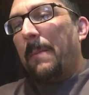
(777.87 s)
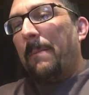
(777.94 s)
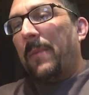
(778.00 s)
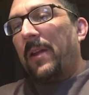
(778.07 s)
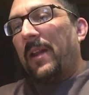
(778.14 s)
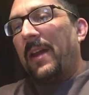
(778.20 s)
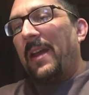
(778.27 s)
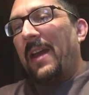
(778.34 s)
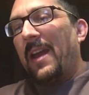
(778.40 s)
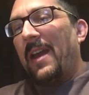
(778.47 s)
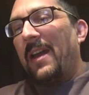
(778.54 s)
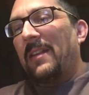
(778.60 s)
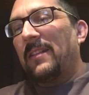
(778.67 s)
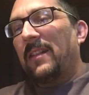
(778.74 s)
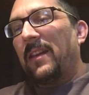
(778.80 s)
But I
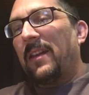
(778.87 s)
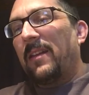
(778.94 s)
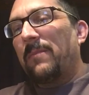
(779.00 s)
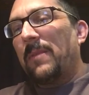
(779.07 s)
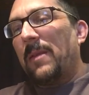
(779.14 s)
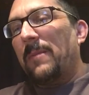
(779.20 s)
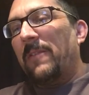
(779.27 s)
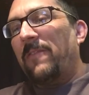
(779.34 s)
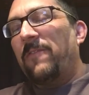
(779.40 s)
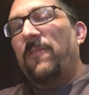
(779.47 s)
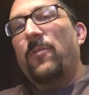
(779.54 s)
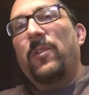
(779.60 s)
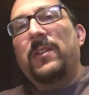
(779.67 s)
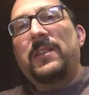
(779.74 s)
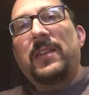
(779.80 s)
had like maybe
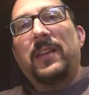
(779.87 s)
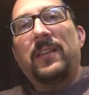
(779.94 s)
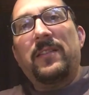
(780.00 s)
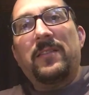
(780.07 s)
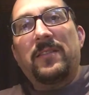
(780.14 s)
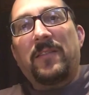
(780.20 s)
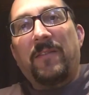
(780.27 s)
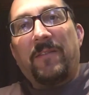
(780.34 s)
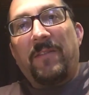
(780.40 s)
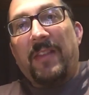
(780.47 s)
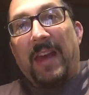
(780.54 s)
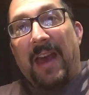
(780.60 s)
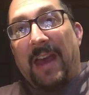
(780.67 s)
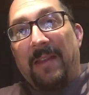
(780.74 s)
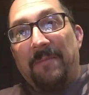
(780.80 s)
4 tins of
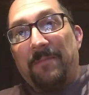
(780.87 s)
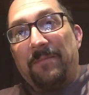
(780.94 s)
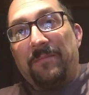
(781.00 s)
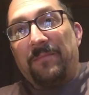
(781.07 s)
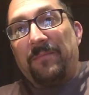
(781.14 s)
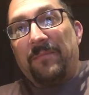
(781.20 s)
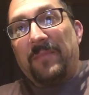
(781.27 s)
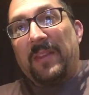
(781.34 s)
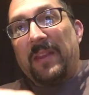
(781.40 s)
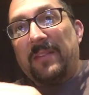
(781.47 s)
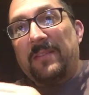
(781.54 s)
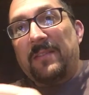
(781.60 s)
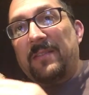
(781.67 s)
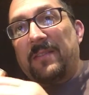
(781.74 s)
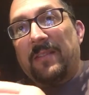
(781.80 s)
that.
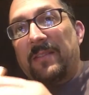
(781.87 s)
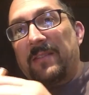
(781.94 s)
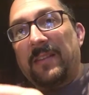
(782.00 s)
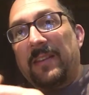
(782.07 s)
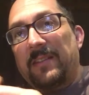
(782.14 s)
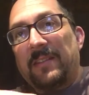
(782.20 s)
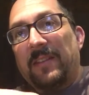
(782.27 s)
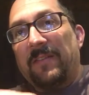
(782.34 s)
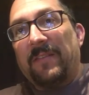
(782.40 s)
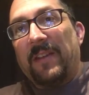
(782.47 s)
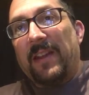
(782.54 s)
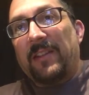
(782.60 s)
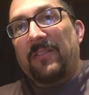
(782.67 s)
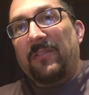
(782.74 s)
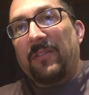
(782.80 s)
That's the 60
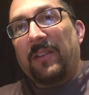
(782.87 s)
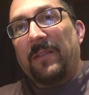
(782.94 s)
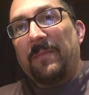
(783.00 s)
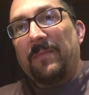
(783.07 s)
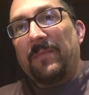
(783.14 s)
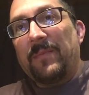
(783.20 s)
factory